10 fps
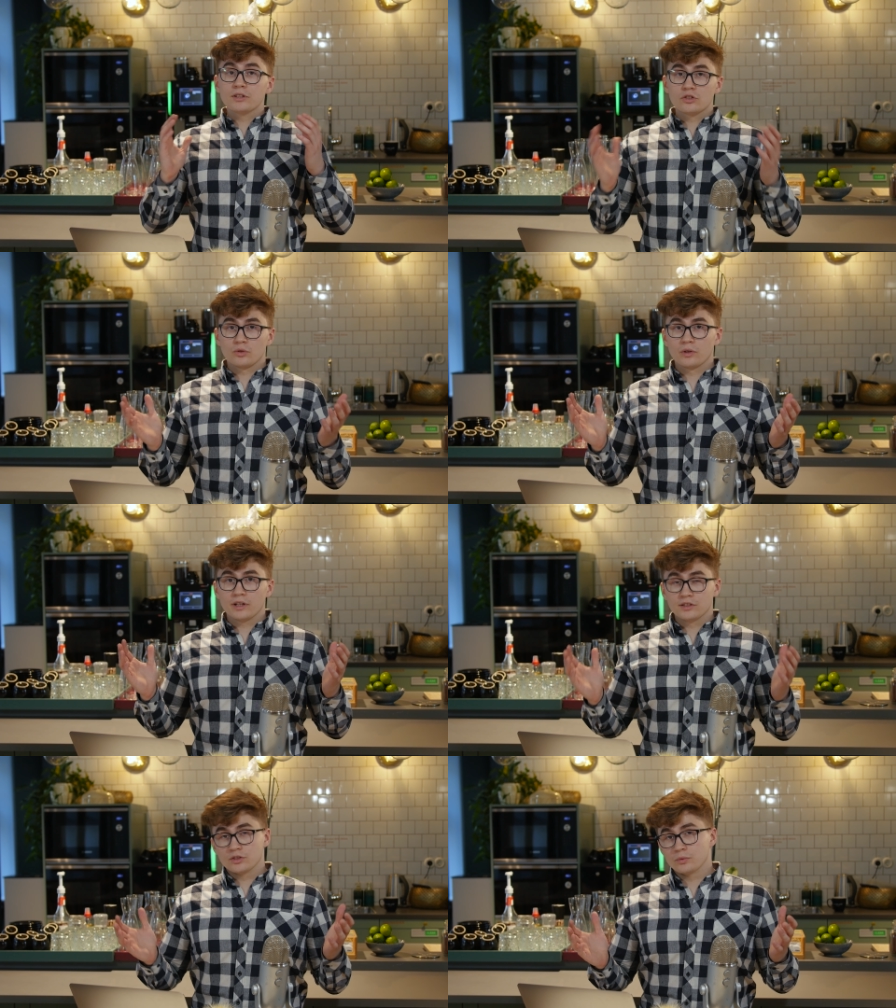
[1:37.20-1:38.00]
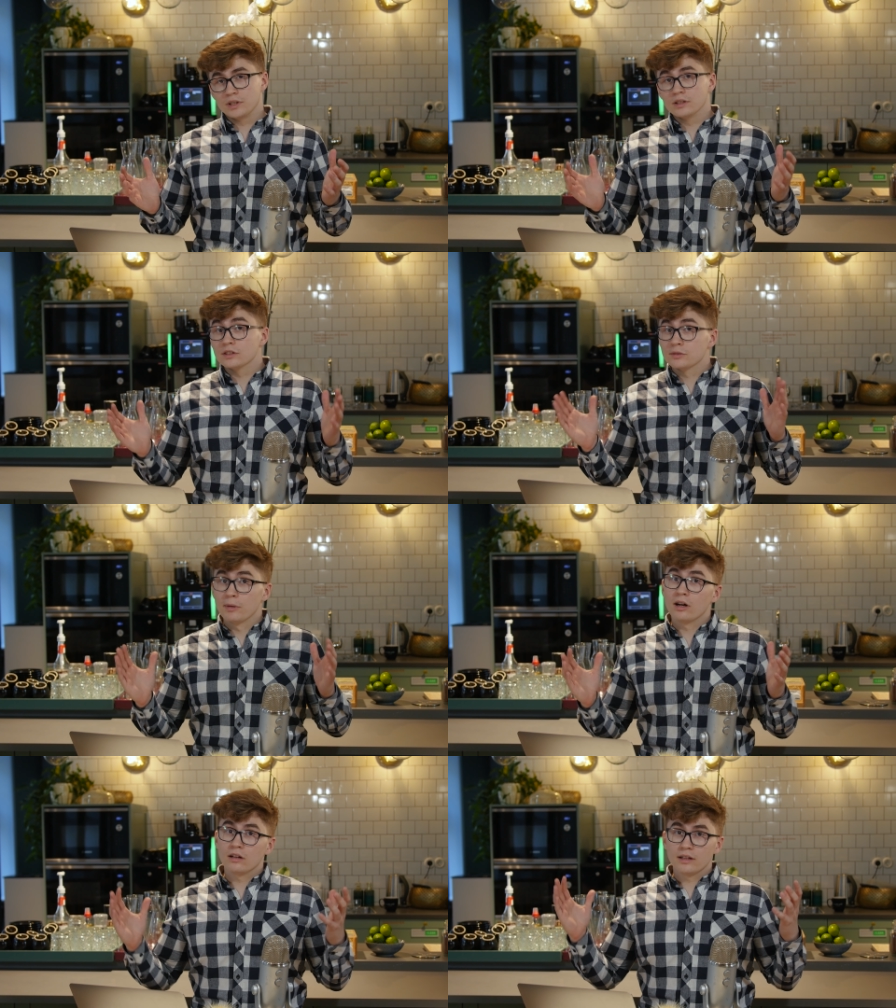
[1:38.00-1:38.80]
it short and sweet,
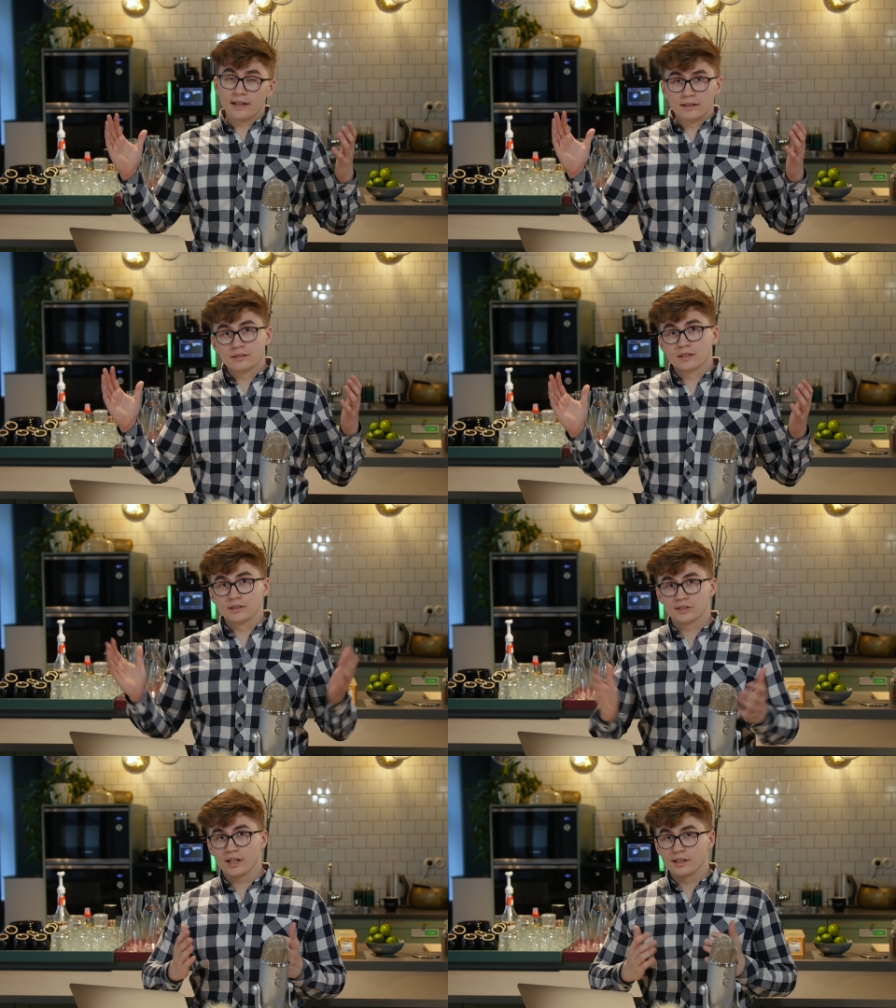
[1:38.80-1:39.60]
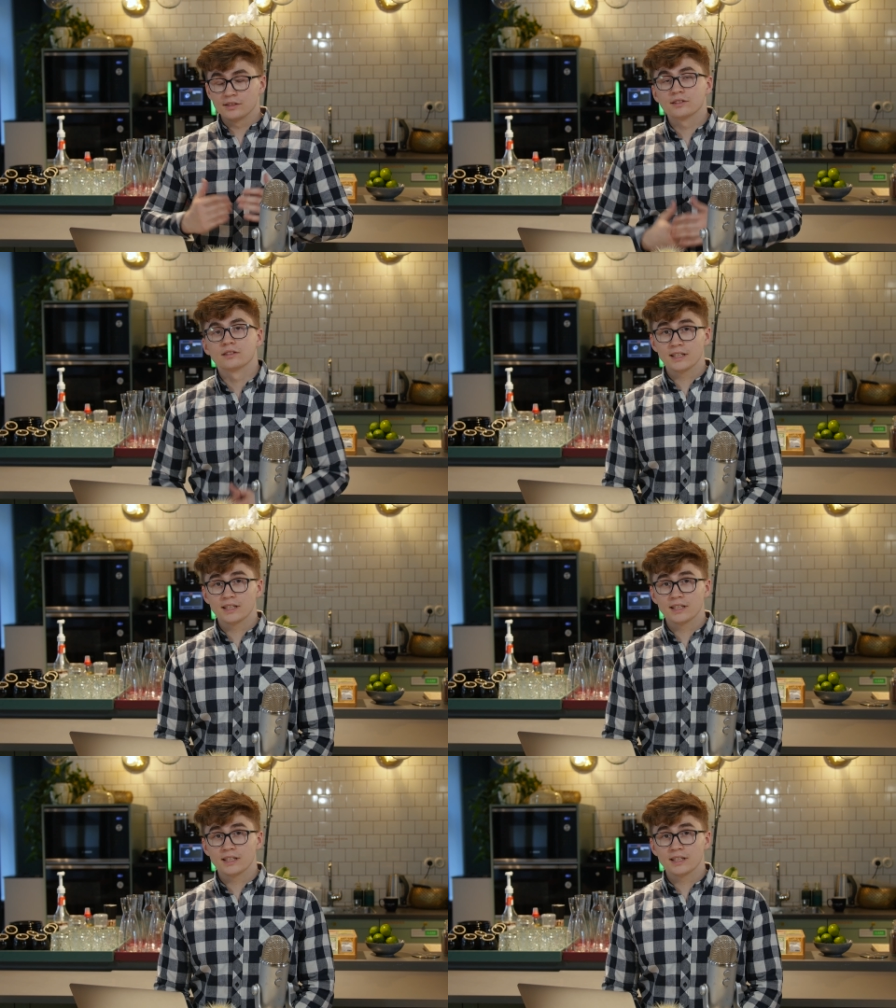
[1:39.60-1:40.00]
small and concise.